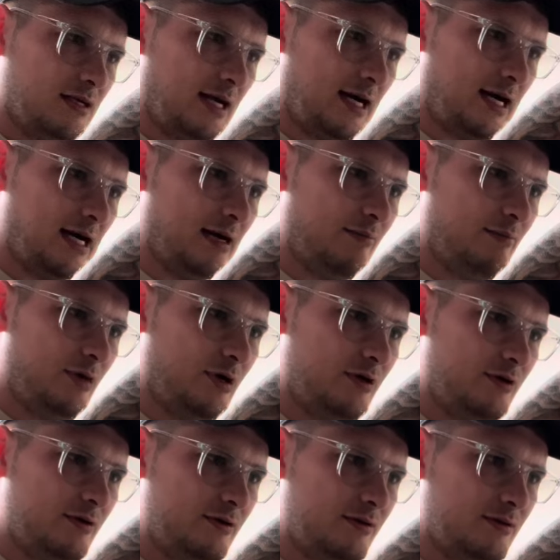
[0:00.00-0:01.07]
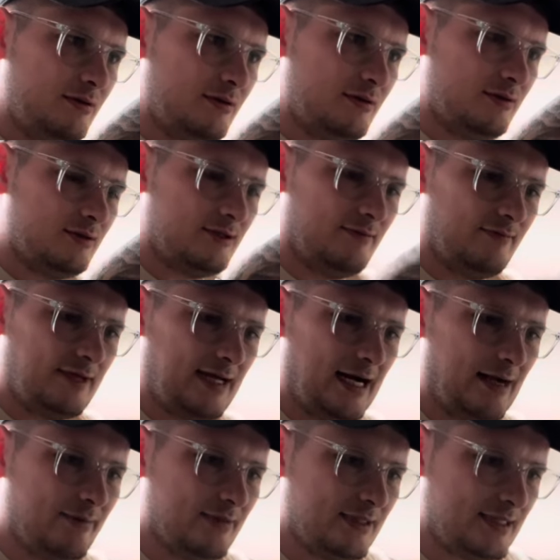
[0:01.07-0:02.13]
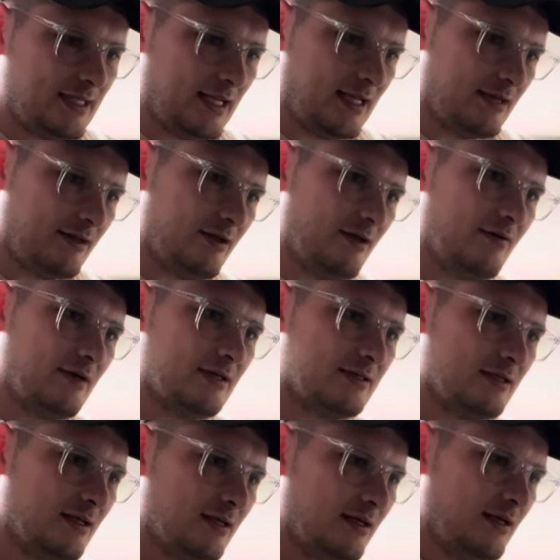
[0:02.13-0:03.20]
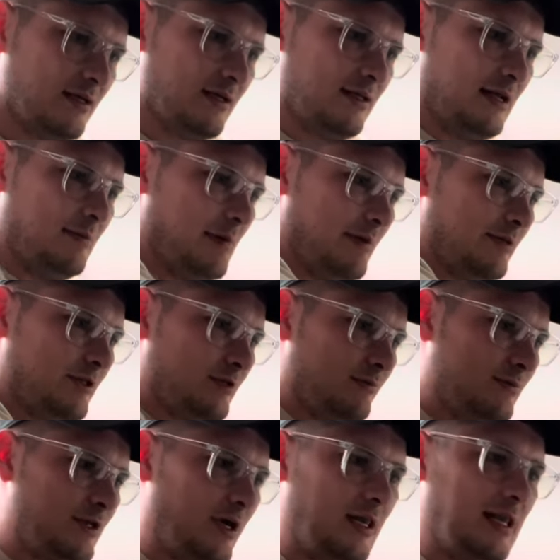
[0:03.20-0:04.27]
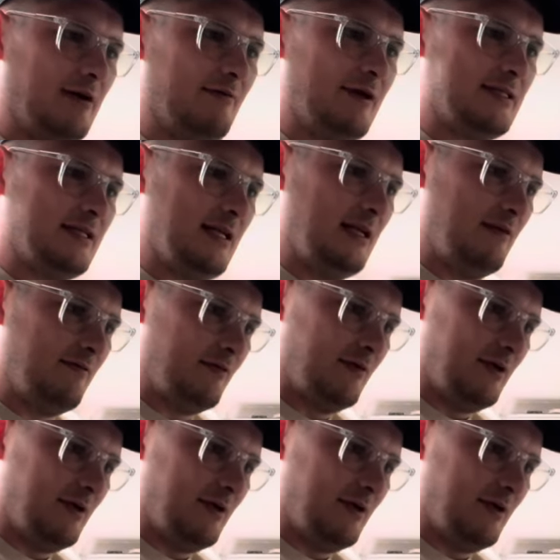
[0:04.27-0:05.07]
Carbon City, I don't know, that might be some sort of like Resident Evil